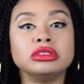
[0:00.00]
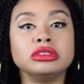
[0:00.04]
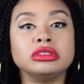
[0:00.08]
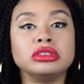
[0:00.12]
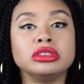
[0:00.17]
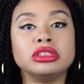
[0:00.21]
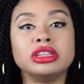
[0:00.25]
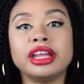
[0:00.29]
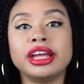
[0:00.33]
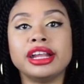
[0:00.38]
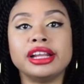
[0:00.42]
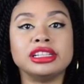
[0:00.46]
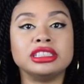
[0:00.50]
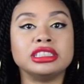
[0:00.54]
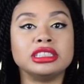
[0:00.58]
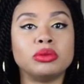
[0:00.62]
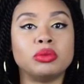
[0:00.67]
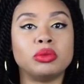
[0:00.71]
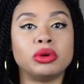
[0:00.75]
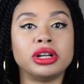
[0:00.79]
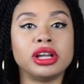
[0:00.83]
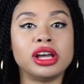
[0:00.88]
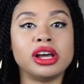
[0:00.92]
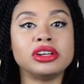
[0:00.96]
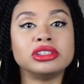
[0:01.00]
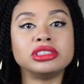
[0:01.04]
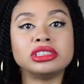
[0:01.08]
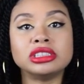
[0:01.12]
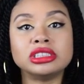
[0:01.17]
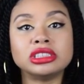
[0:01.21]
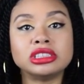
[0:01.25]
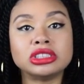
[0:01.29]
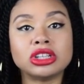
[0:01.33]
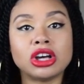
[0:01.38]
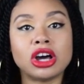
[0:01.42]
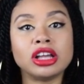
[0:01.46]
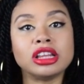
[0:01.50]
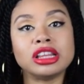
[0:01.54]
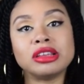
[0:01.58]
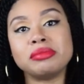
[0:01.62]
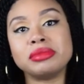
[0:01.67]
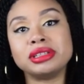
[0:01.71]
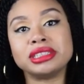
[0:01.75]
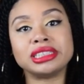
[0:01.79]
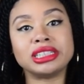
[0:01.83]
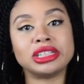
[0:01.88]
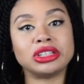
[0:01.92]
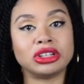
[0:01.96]
letting someone else install them,
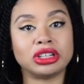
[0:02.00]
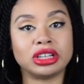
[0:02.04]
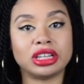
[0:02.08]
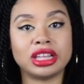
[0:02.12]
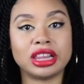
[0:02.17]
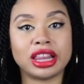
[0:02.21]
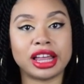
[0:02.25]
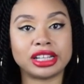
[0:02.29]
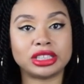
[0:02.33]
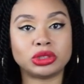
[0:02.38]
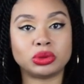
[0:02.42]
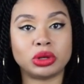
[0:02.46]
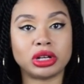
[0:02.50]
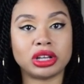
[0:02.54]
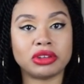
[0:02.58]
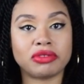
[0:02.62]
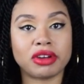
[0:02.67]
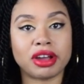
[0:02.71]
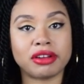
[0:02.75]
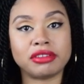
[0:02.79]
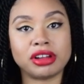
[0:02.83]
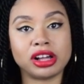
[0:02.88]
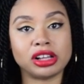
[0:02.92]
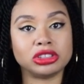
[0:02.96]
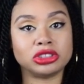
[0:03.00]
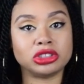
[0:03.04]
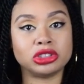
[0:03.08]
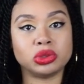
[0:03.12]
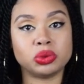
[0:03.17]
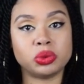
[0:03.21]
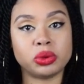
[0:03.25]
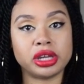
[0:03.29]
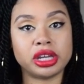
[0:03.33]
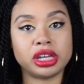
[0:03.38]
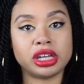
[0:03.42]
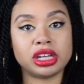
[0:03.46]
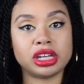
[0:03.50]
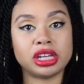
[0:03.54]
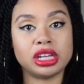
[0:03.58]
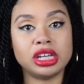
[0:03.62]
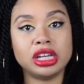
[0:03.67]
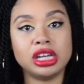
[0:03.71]
it's literally like $25 a week.